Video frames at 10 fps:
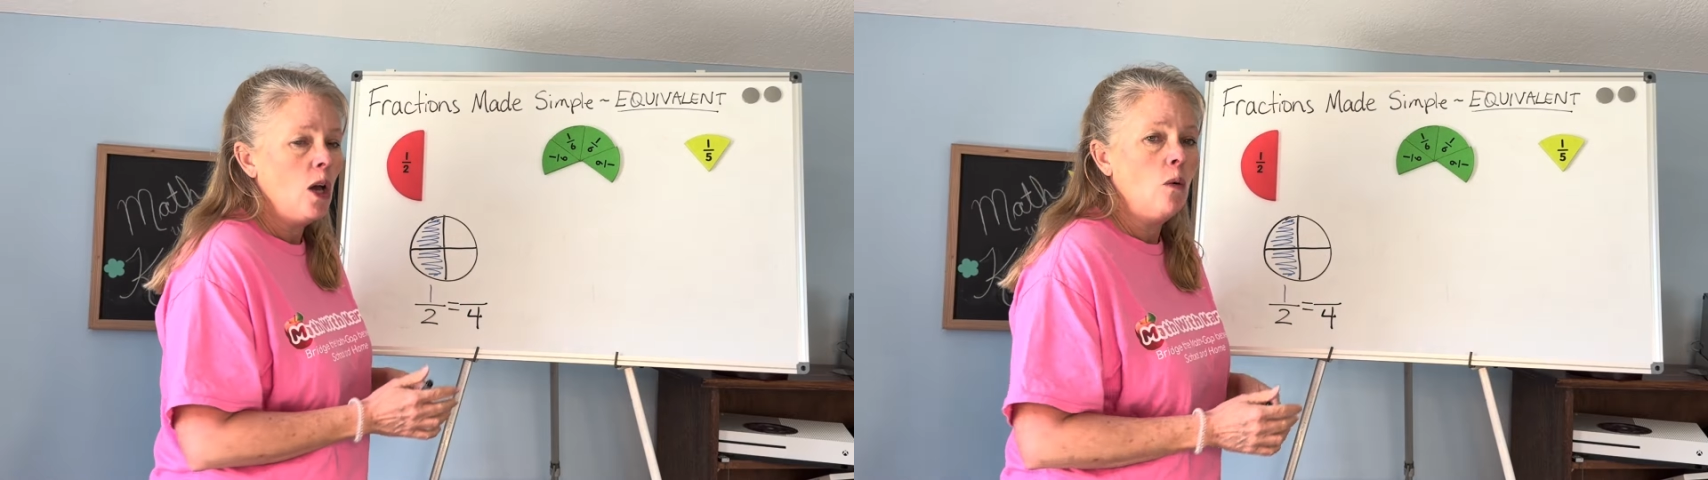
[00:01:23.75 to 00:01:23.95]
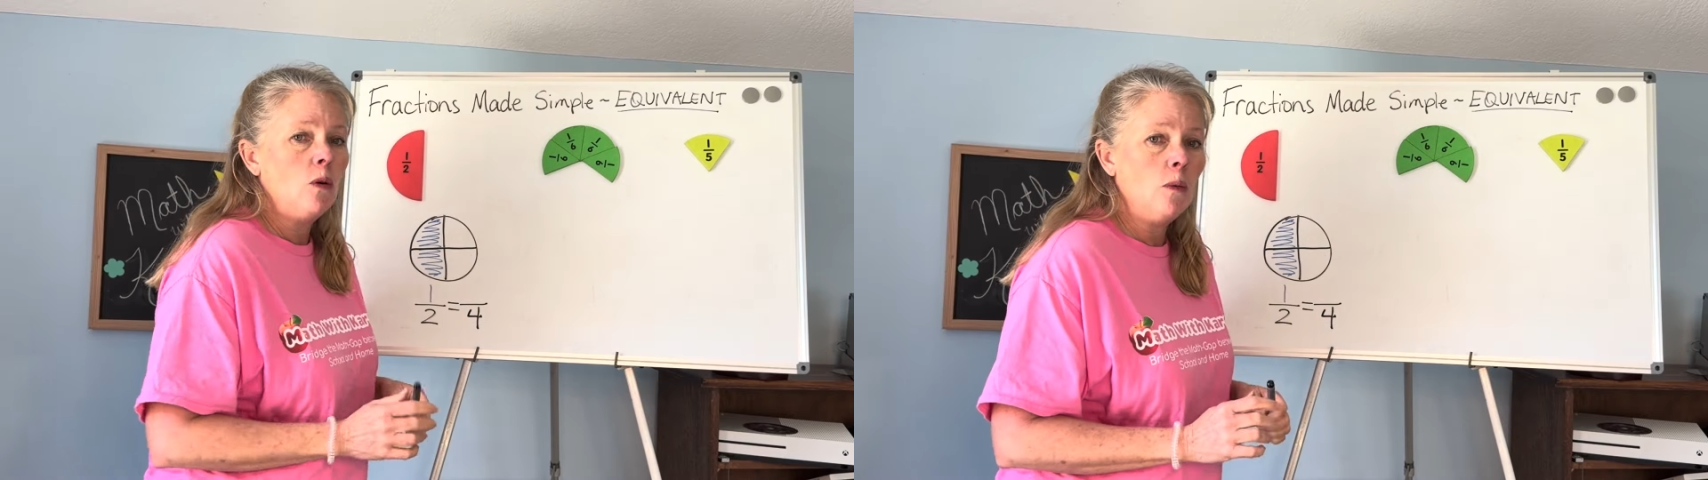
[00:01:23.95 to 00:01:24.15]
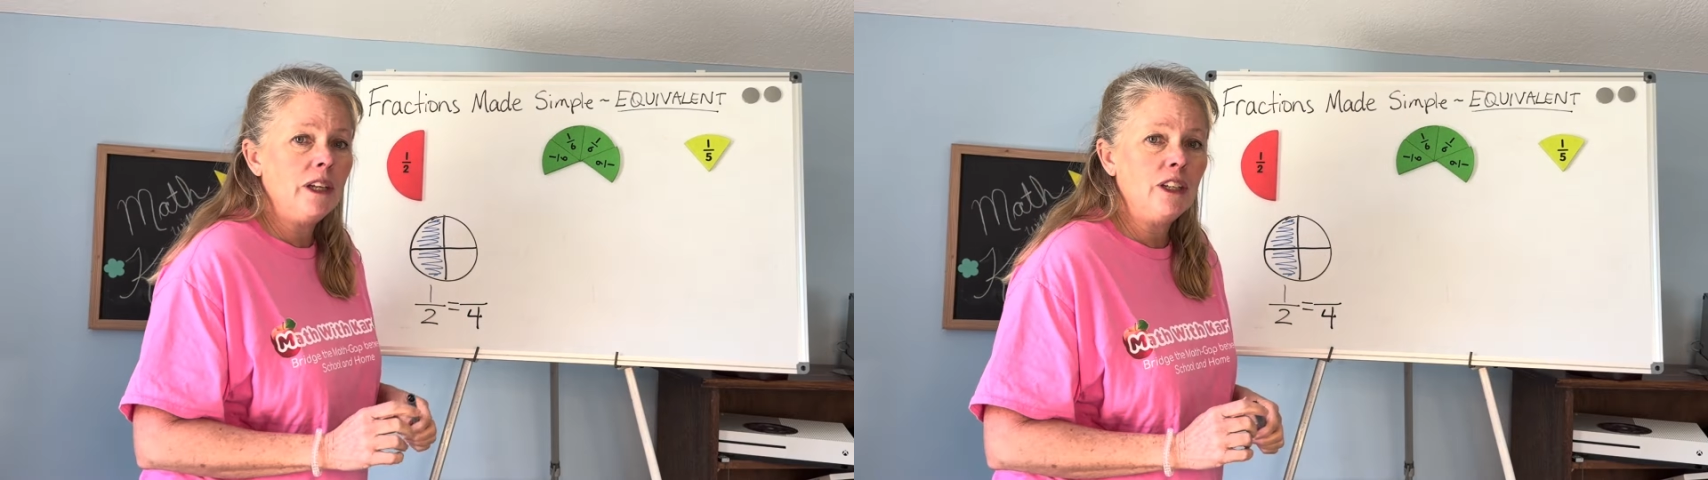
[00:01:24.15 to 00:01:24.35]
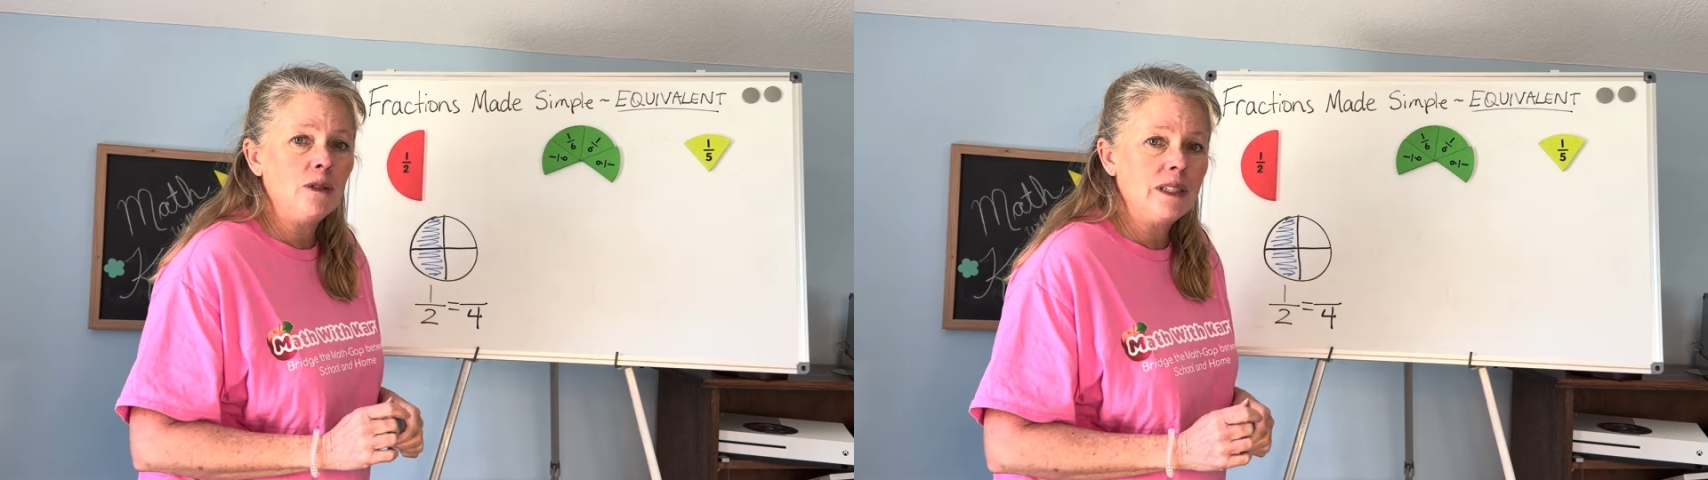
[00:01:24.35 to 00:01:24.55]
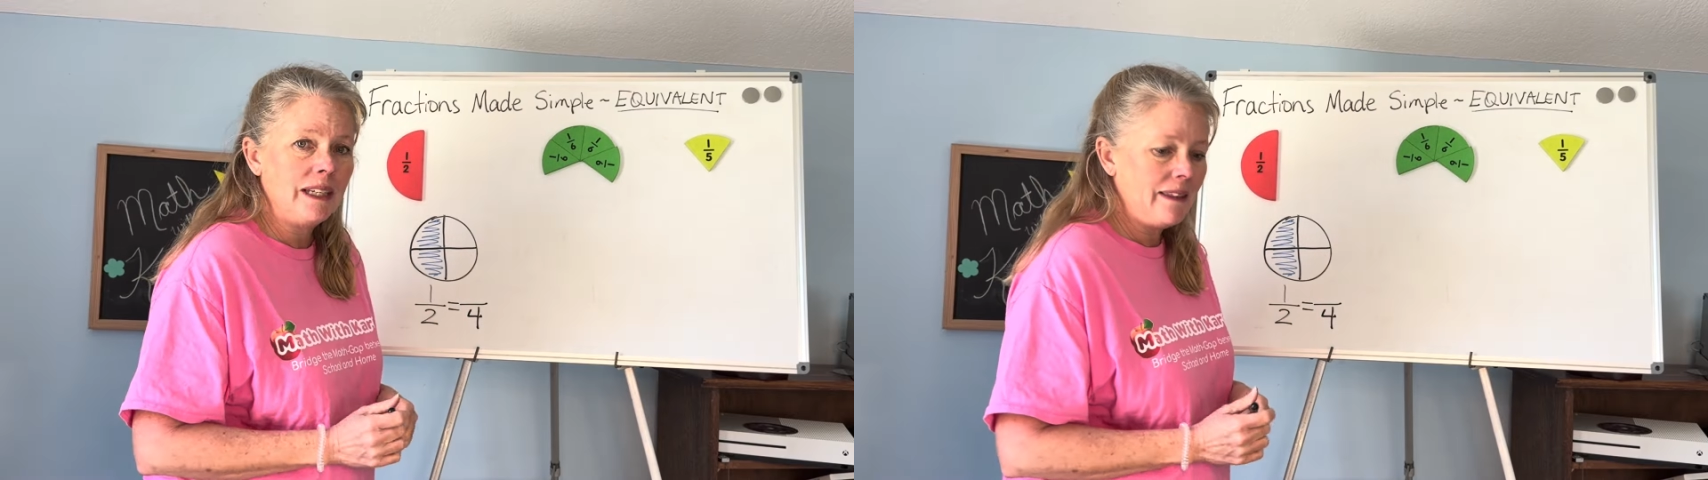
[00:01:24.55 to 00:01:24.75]
Well, when you
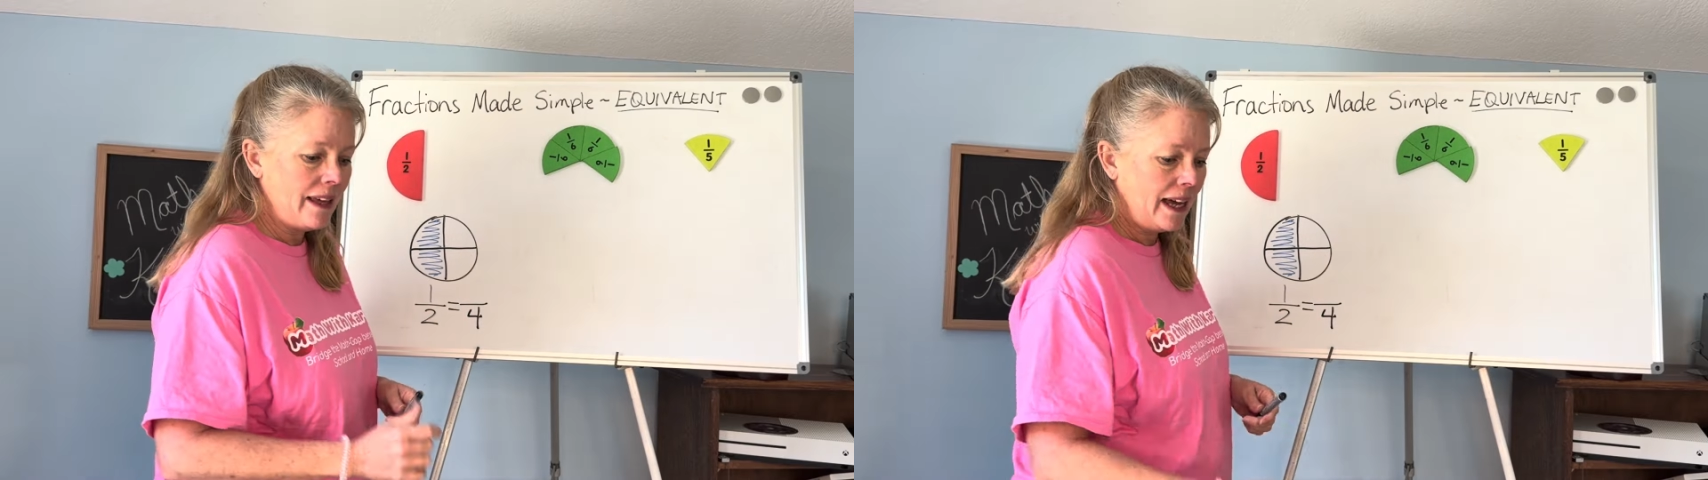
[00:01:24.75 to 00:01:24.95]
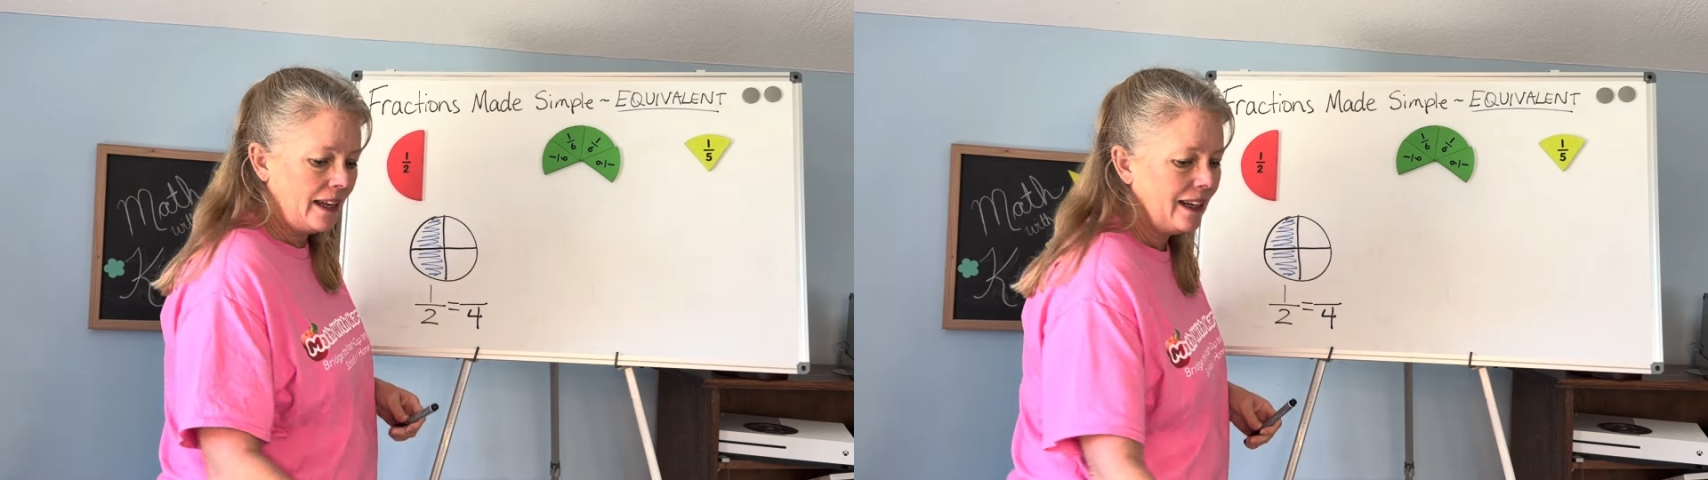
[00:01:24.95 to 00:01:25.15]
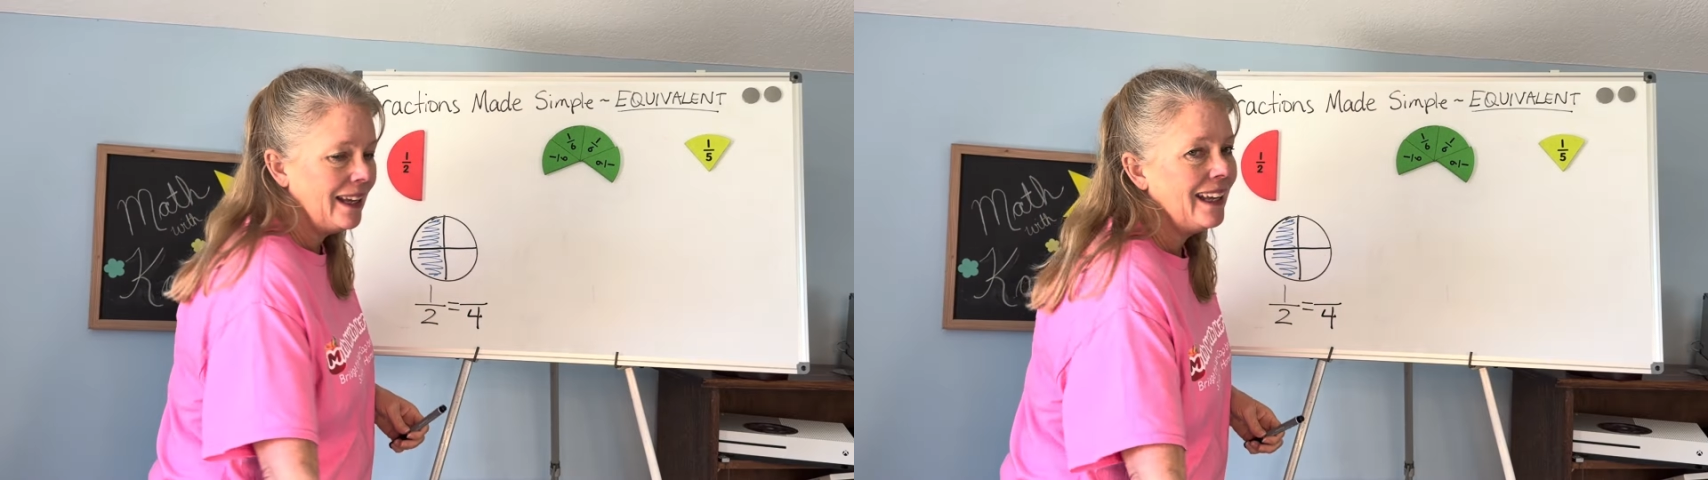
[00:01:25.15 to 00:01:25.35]
did that,